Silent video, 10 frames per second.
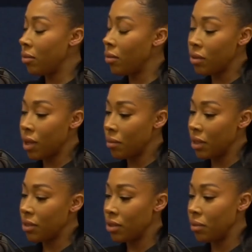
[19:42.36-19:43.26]
all
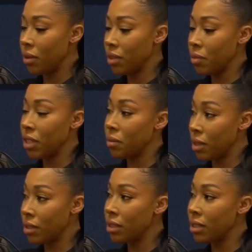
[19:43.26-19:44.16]
companies, to be honest, but
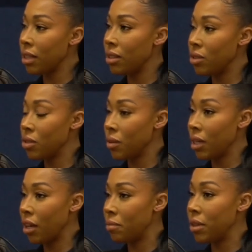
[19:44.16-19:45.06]
especially in the tech
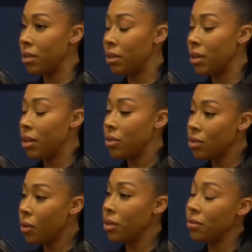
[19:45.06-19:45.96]
industry, have been
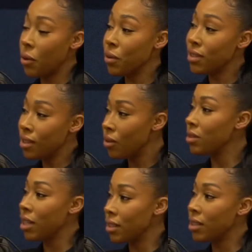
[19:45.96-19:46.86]
solely focusing
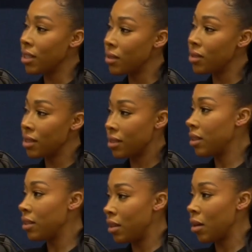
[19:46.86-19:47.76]
on tech skills. It's
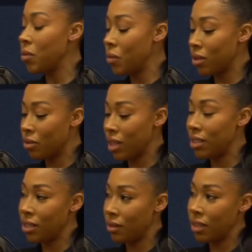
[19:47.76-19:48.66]
like the number one
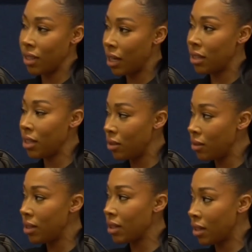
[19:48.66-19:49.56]
criteria. Can they
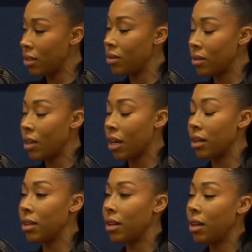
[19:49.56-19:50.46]
do this? Can they do
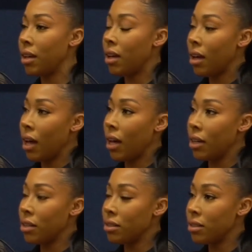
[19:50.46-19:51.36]
that?
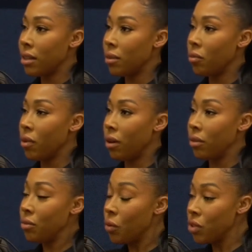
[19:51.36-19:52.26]
And
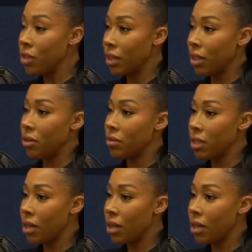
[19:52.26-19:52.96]
unfortunately, over